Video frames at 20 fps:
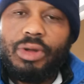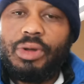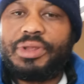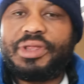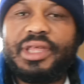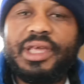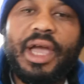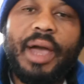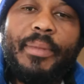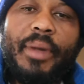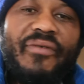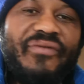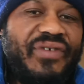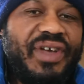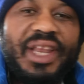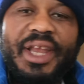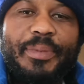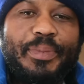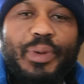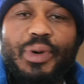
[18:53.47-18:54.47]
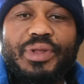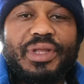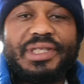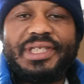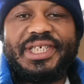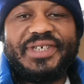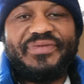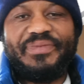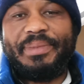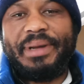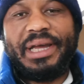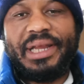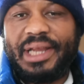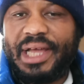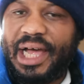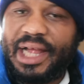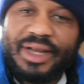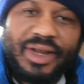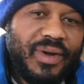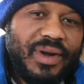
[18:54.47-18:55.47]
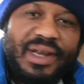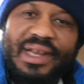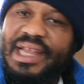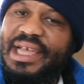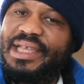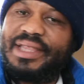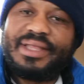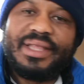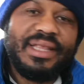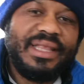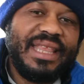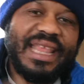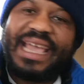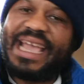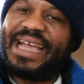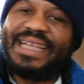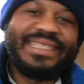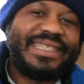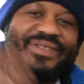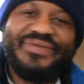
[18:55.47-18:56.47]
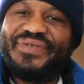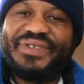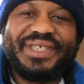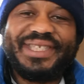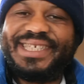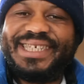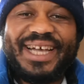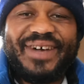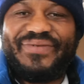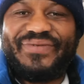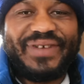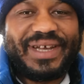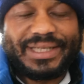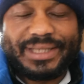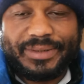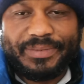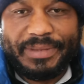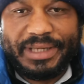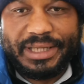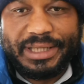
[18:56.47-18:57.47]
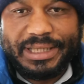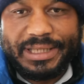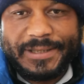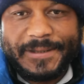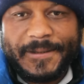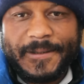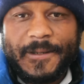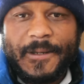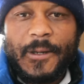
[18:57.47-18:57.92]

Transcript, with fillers: You see, I'm a very positive man. I don't let negativity affect me.